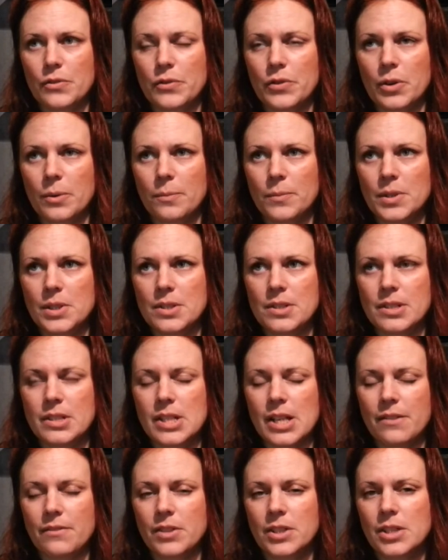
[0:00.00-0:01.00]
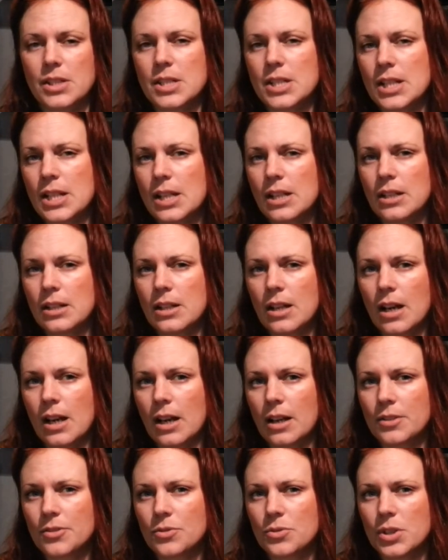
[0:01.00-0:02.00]
from the
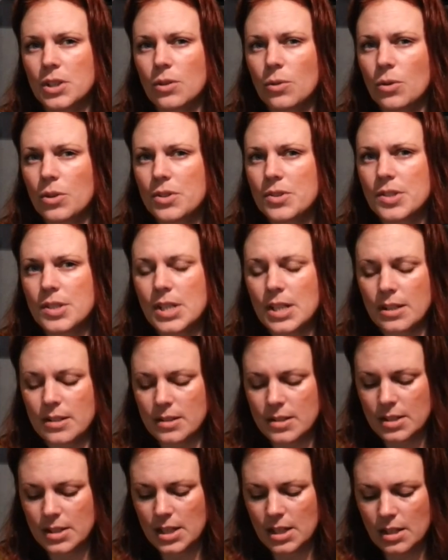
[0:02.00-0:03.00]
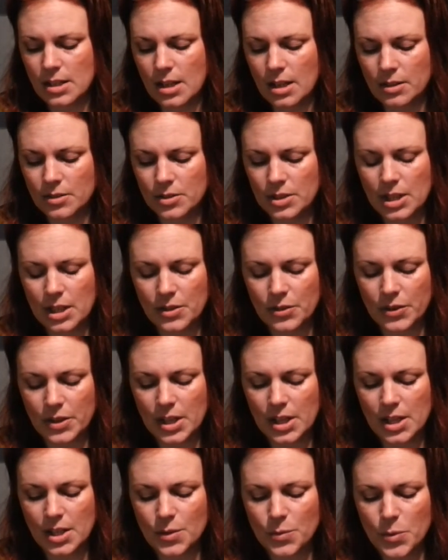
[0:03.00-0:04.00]
1700 or 1600, I
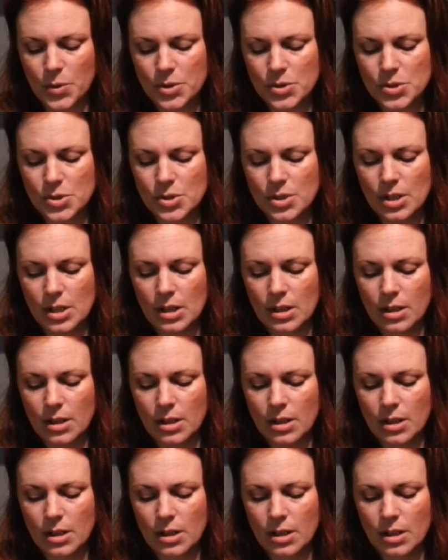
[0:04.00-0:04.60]
think it was,